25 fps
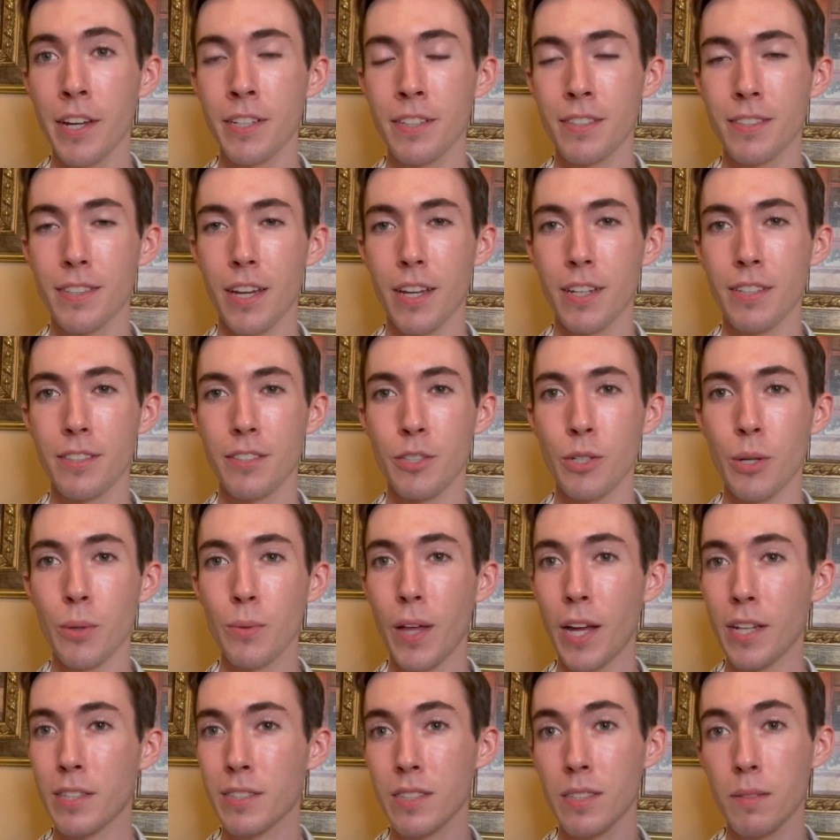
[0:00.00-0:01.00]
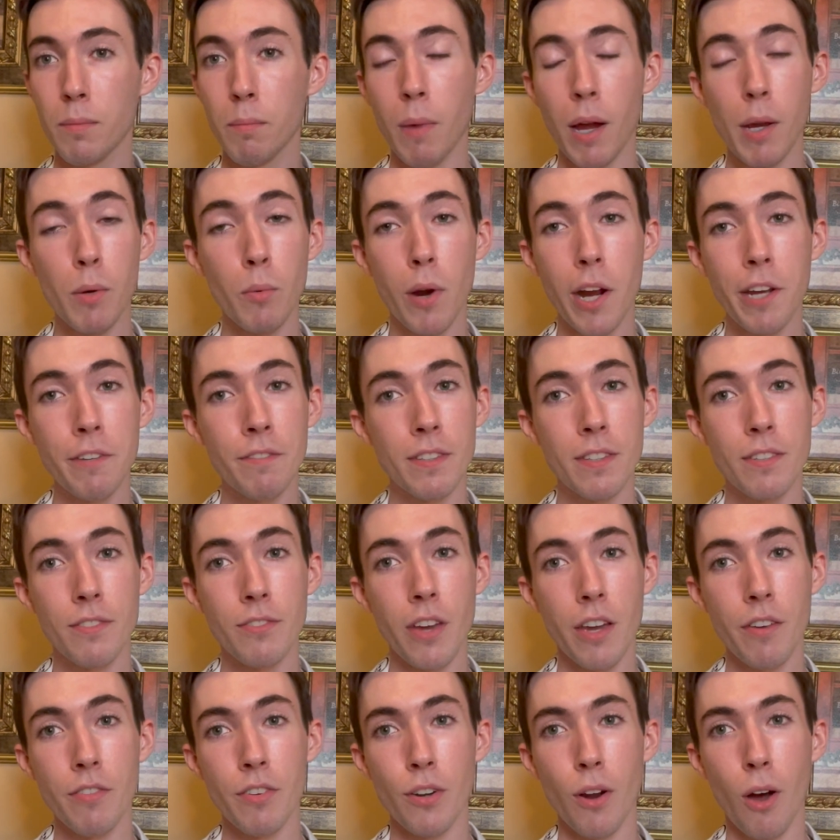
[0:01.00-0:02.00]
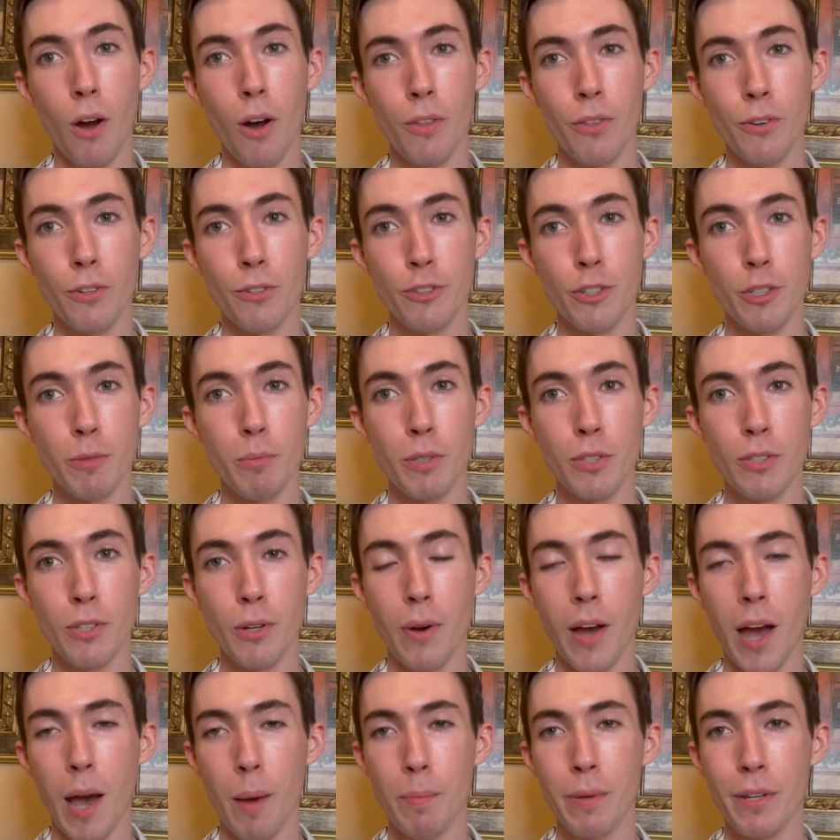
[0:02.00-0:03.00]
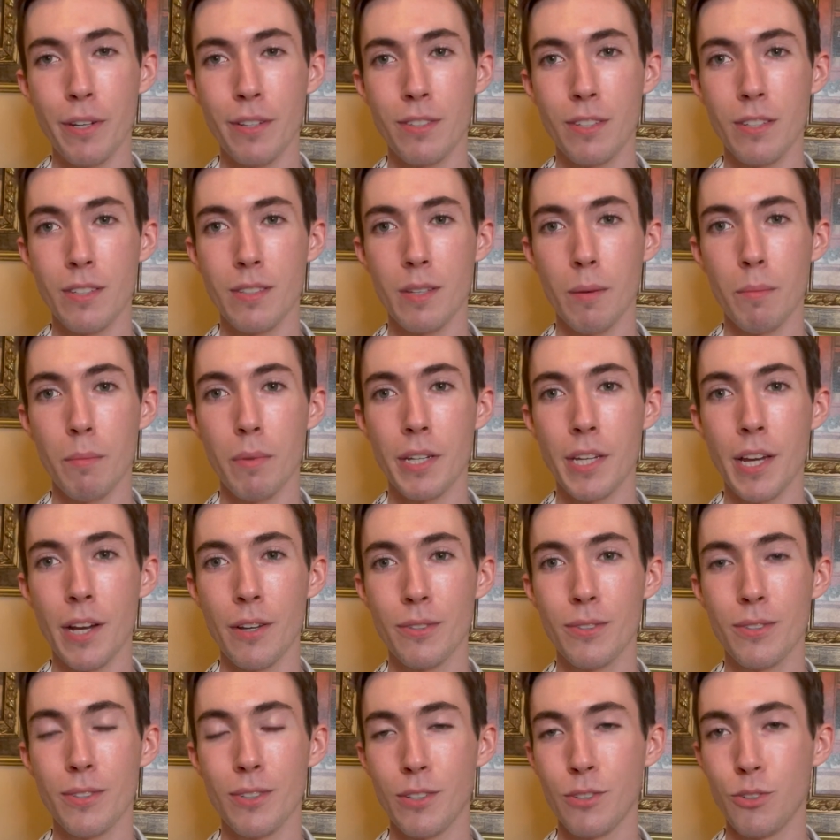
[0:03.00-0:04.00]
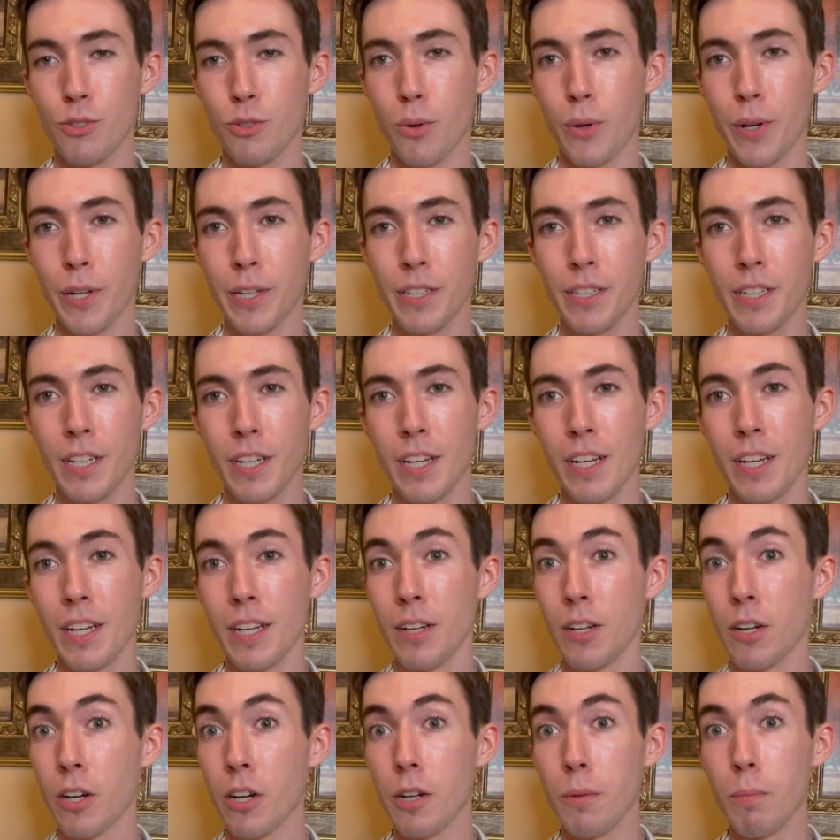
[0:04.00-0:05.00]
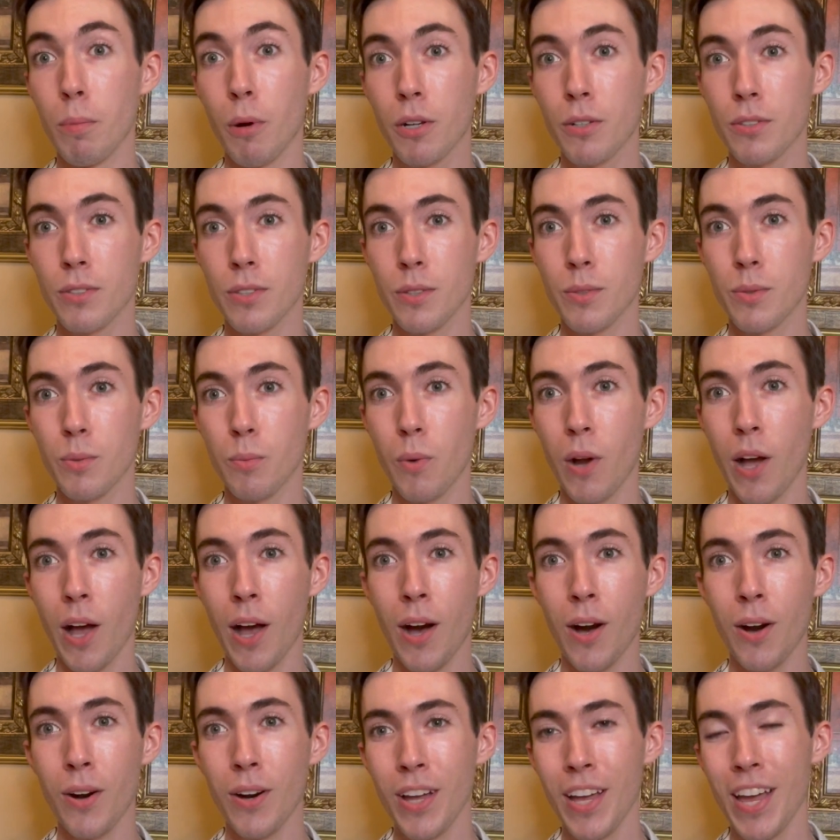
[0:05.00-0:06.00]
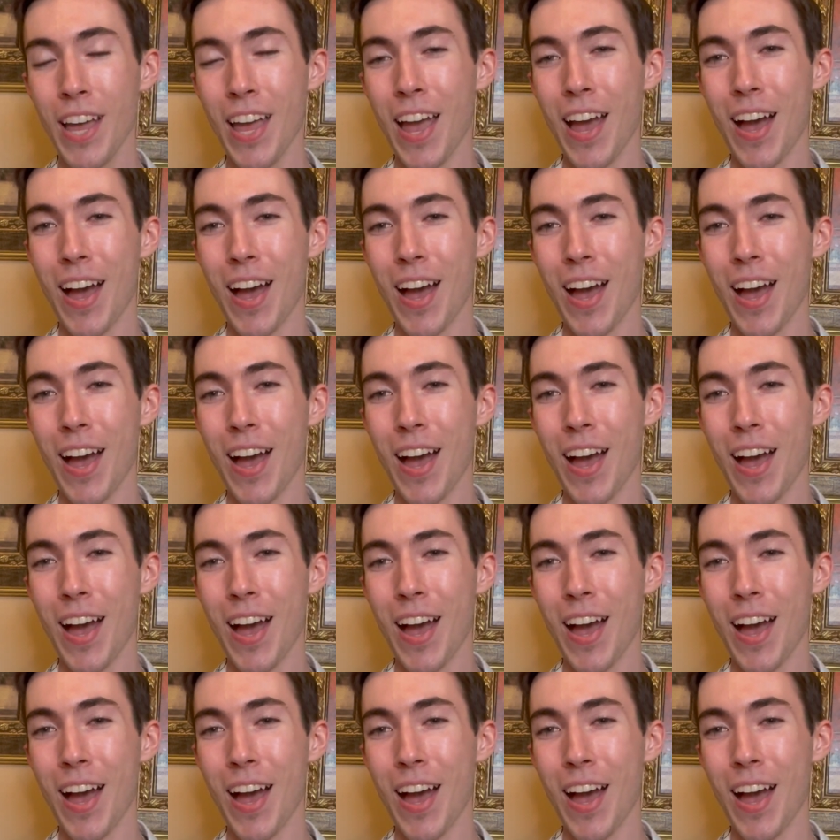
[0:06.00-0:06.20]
He said, you know, that's my wife's favorite author. She'd be so happy to see somebody else enjoying her books as well.